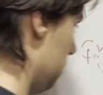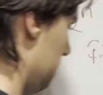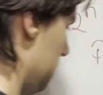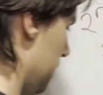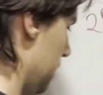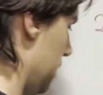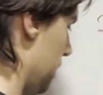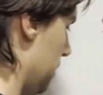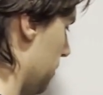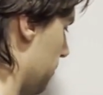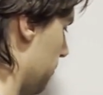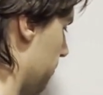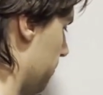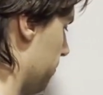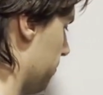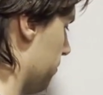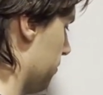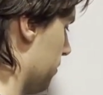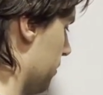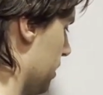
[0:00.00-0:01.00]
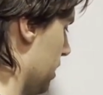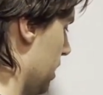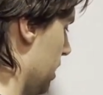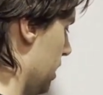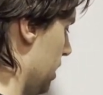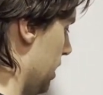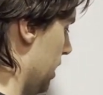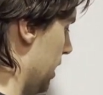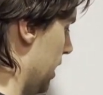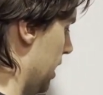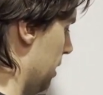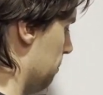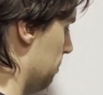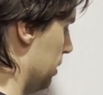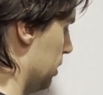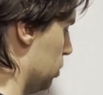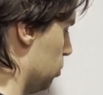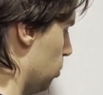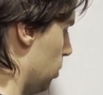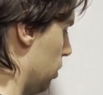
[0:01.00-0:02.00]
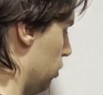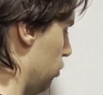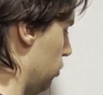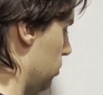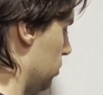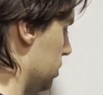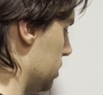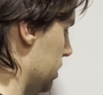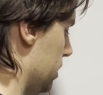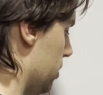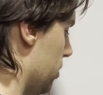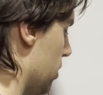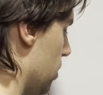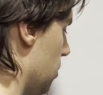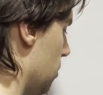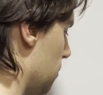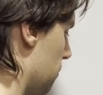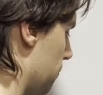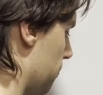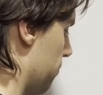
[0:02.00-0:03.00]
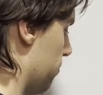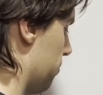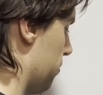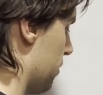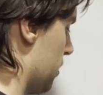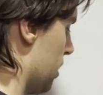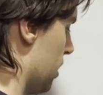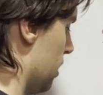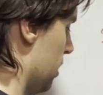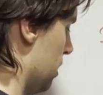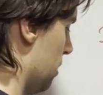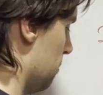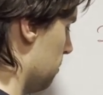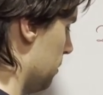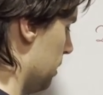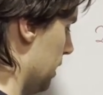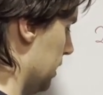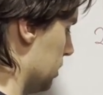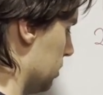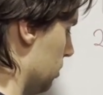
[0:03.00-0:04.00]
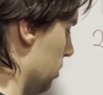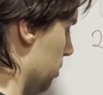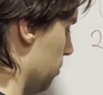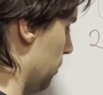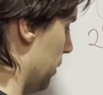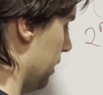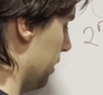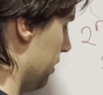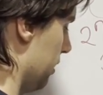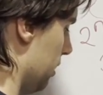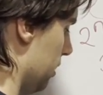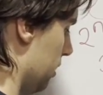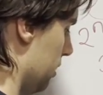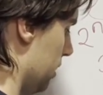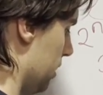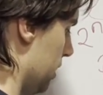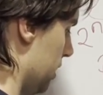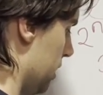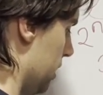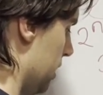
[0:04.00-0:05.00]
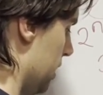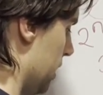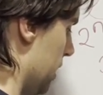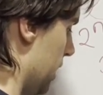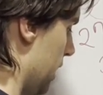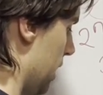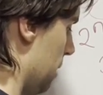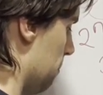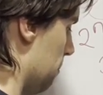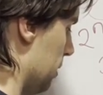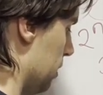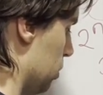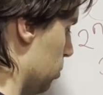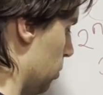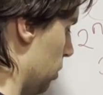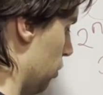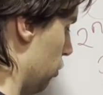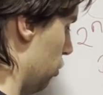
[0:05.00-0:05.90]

be n plus 1 choose 0 plus all the way till n plus 1